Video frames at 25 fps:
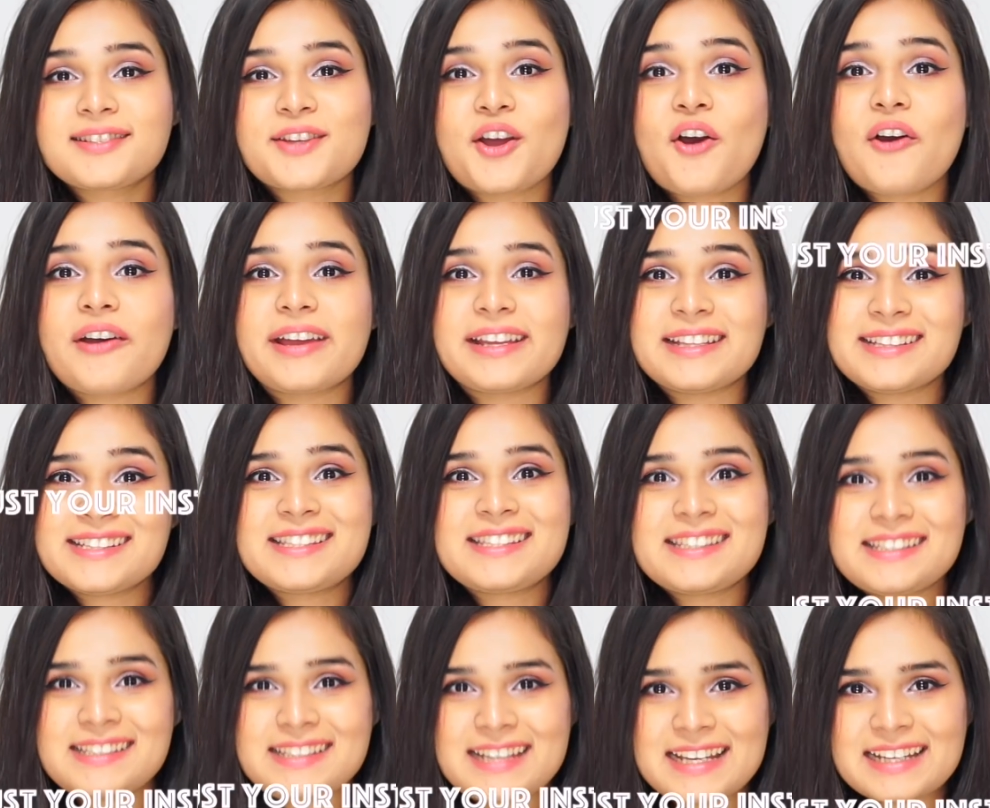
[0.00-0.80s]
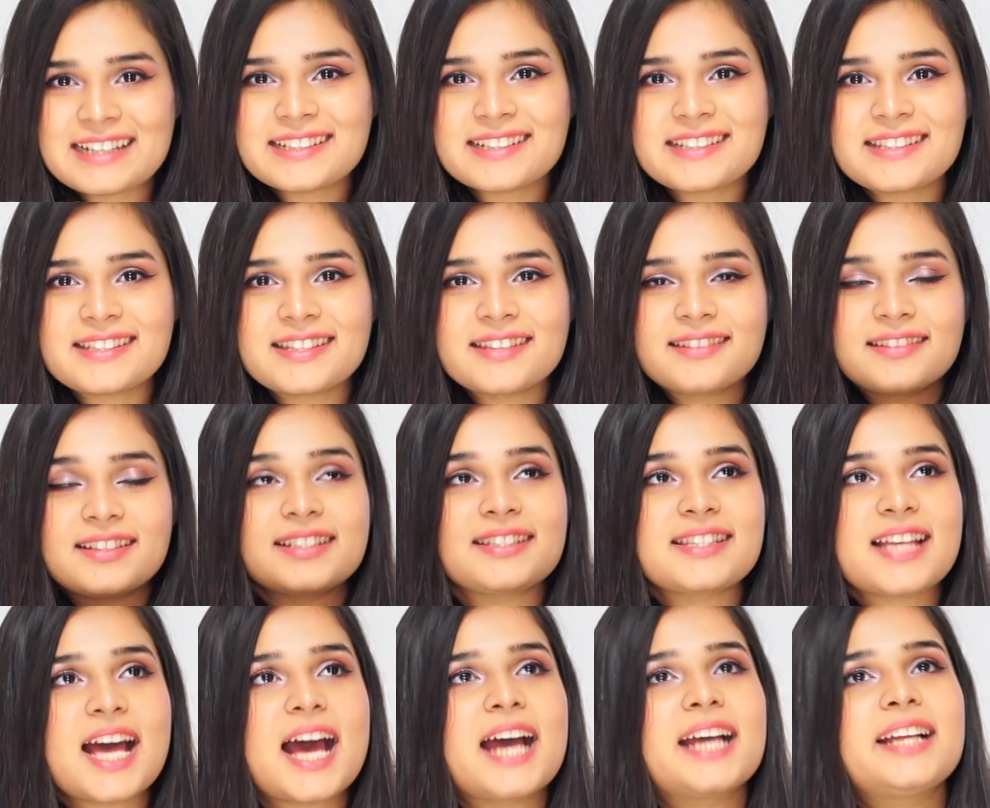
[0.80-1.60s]
your instincts.
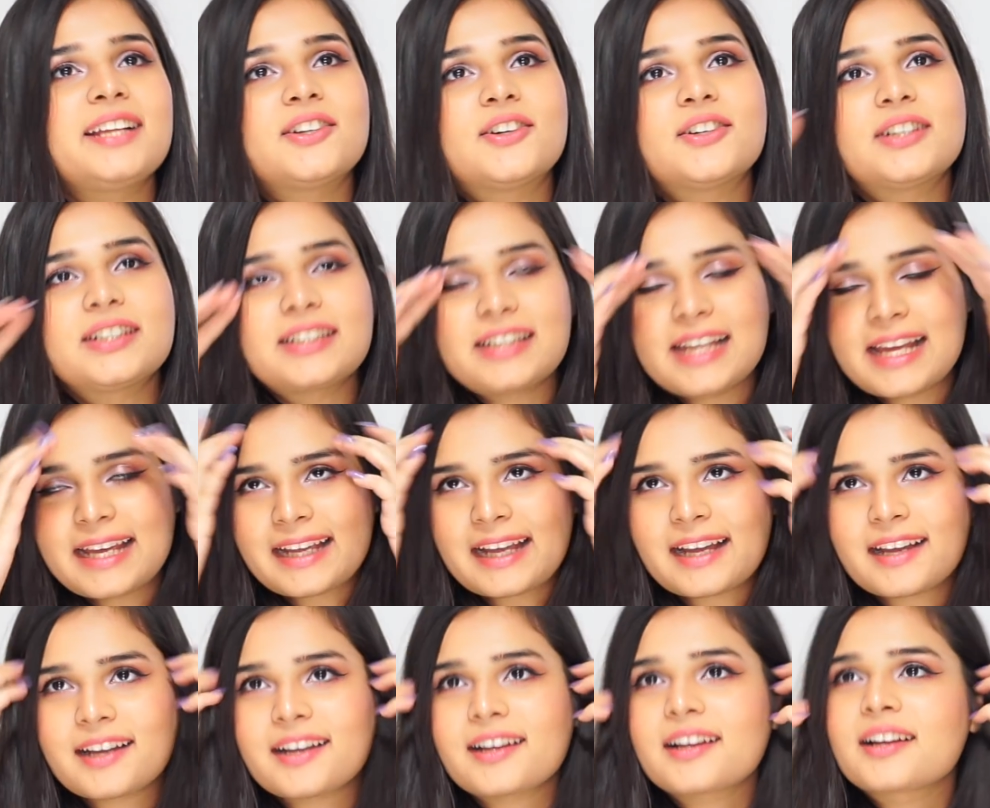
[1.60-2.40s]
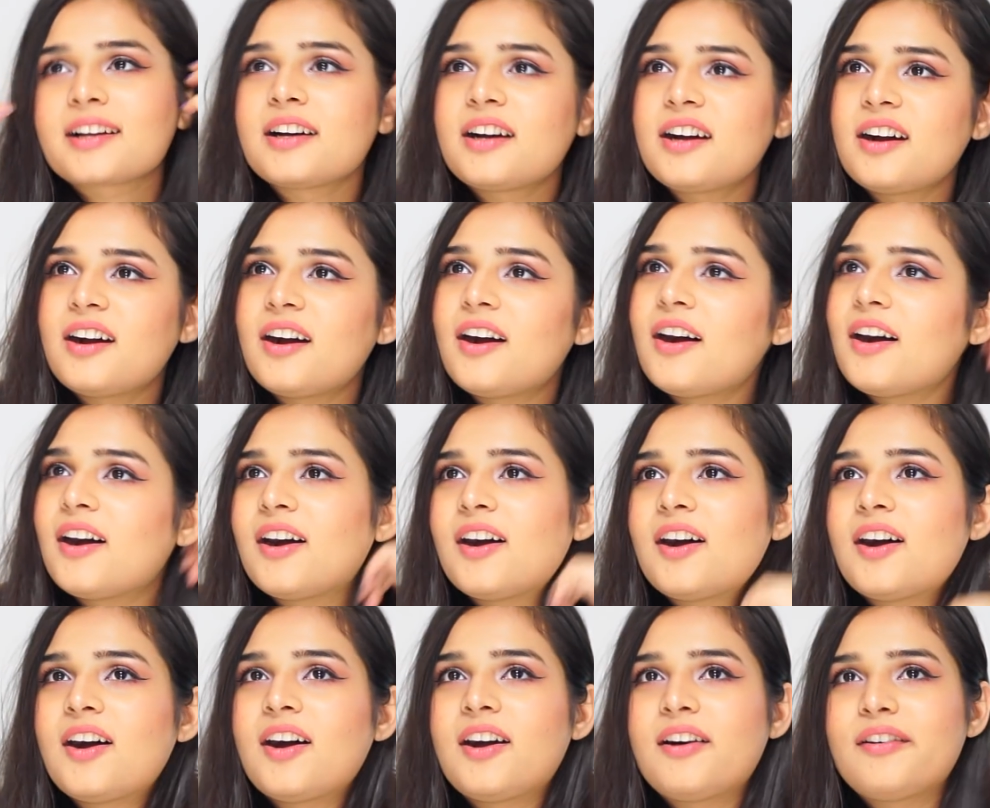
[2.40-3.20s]
This I learned like
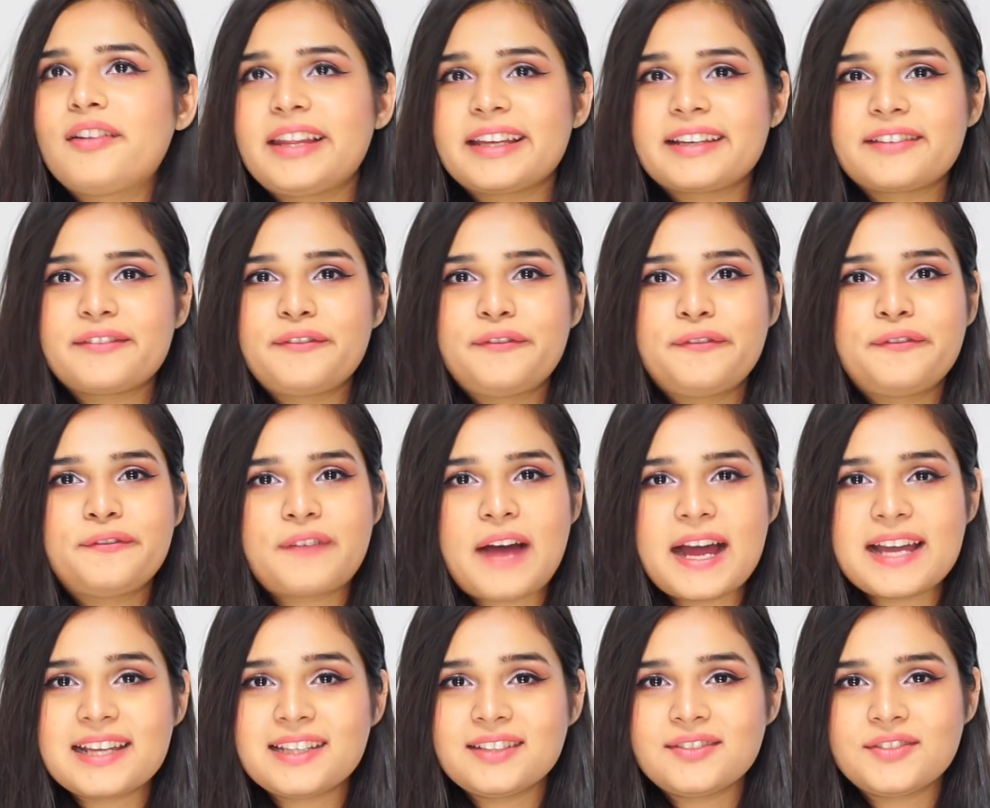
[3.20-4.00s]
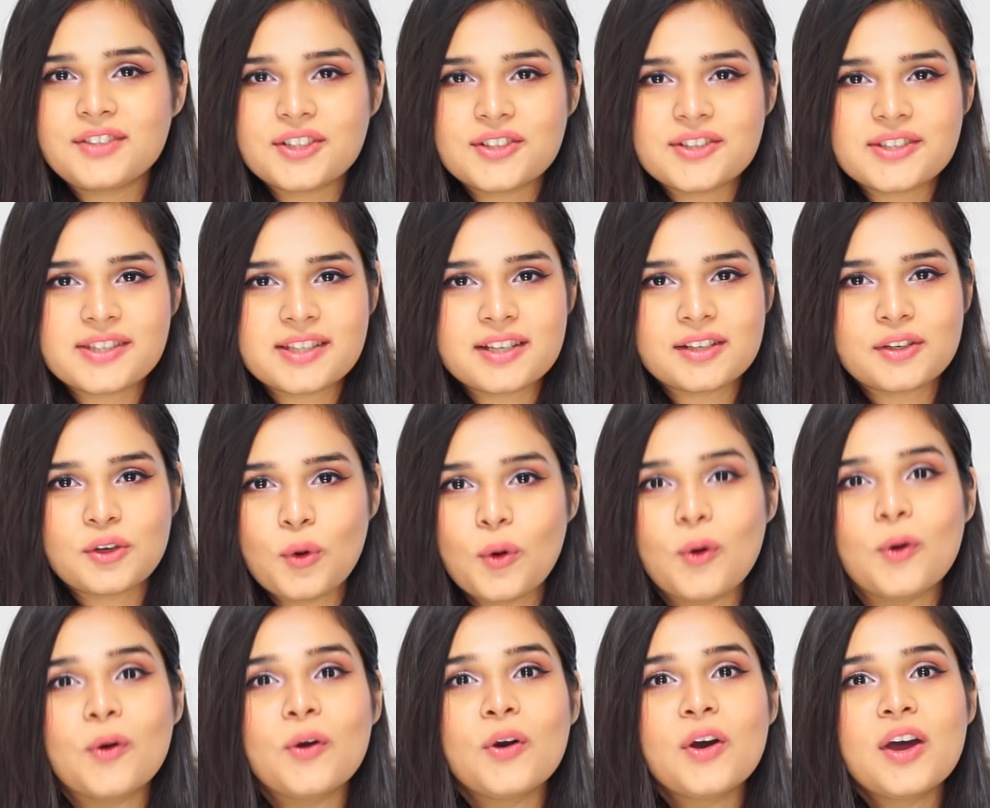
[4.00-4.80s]
5 years
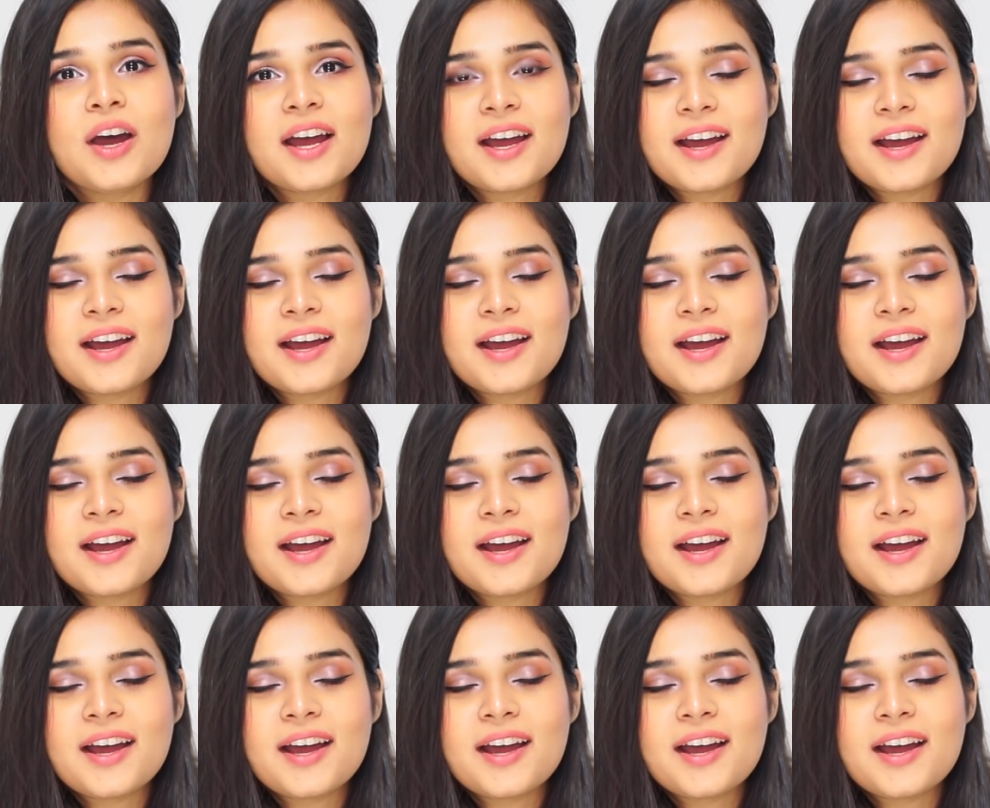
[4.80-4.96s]
ago,